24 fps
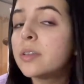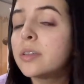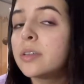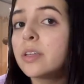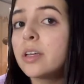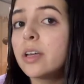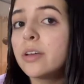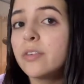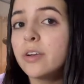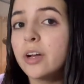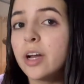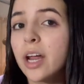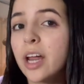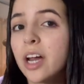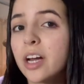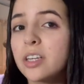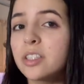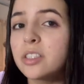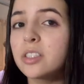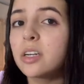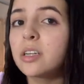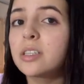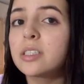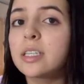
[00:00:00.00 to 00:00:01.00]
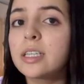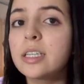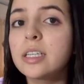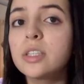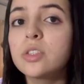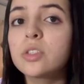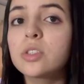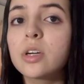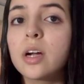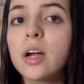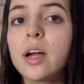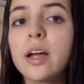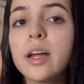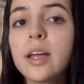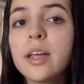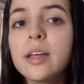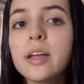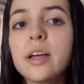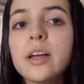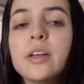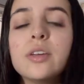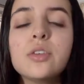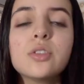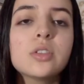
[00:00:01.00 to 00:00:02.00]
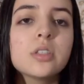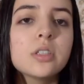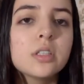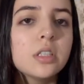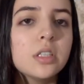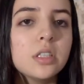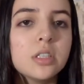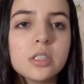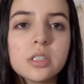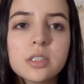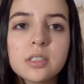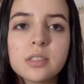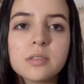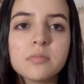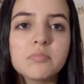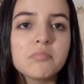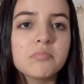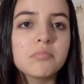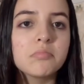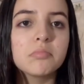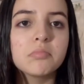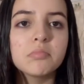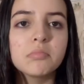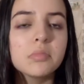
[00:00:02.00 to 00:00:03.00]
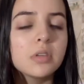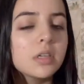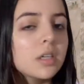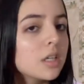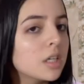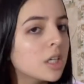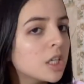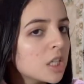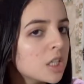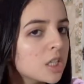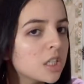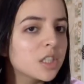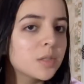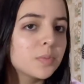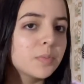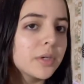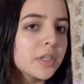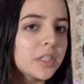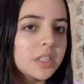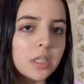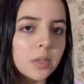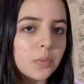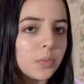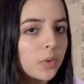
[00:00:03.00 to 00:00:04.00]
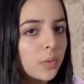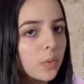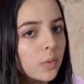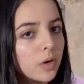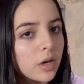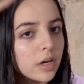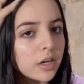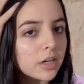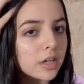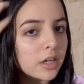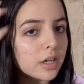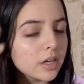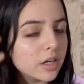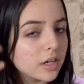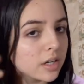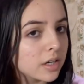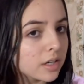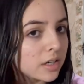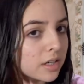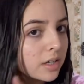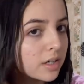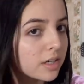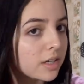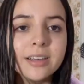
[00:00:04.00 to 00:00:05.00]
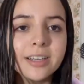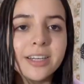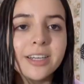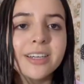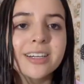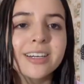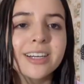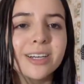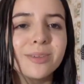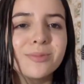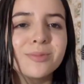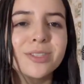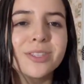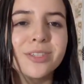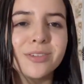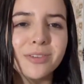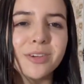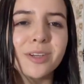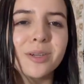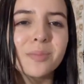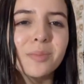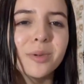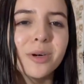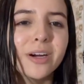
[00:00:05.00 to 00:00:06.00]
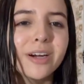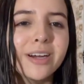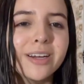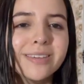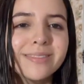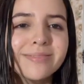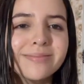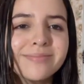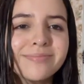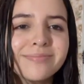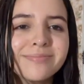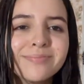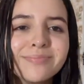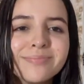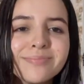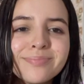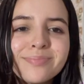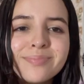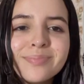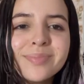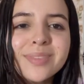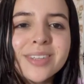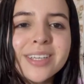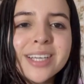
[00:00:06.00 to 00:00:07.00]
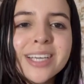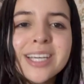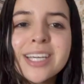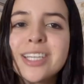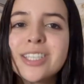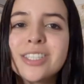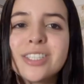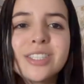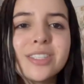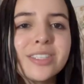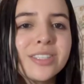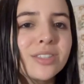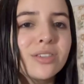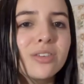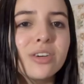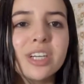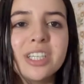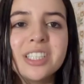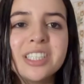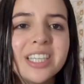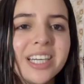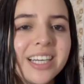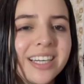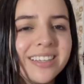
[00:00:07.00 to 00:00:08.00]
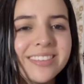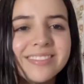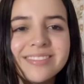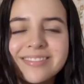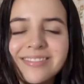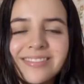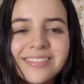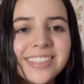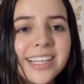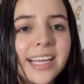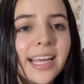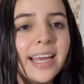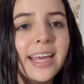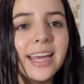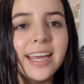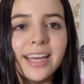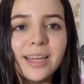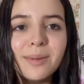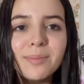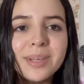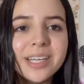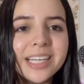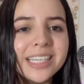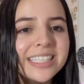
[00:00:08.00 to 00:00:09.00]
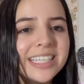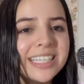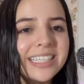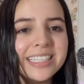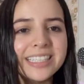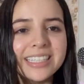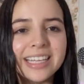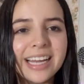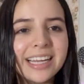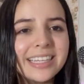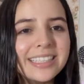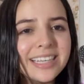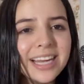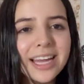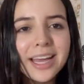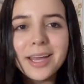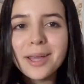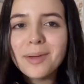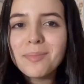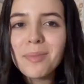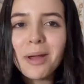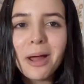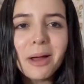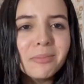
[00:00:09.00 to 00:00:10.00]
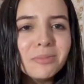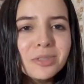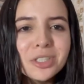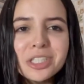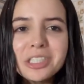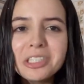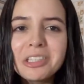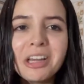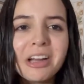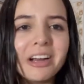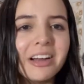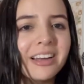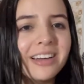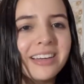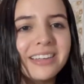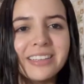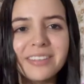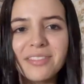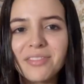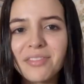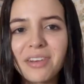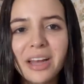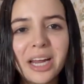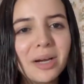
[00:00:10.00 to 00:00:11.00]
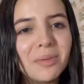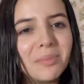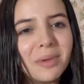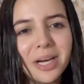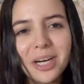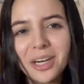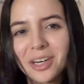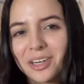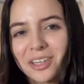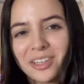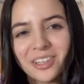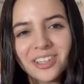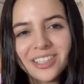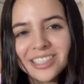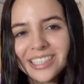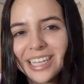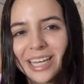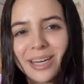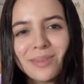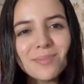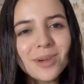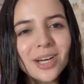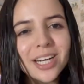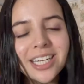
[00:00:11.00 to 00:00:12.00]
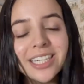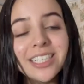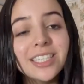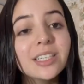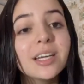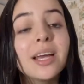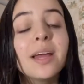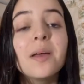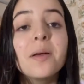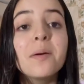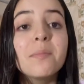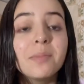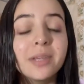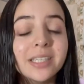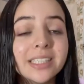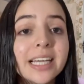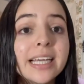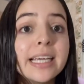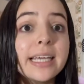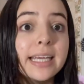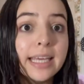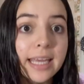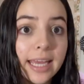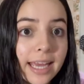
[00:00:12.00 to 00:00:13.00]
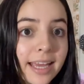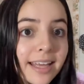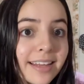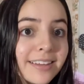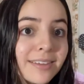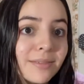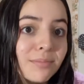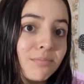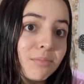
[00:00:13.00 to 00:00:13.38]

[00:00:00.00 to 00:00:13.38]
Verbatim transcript: If your hair starts getting dry, I usually just spritz it with water. Here comes the fun part, just scrunching. And because it's nighttime, I'm just not gonna define my curls that much because I can't